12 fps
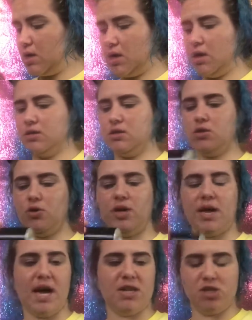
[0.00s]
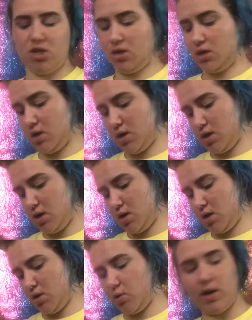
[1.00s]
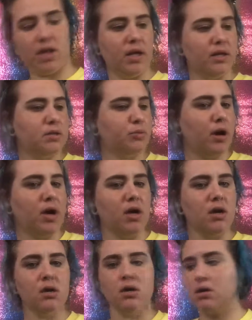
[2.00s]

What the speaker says: It's the Sonia Kashuk quick clean spray.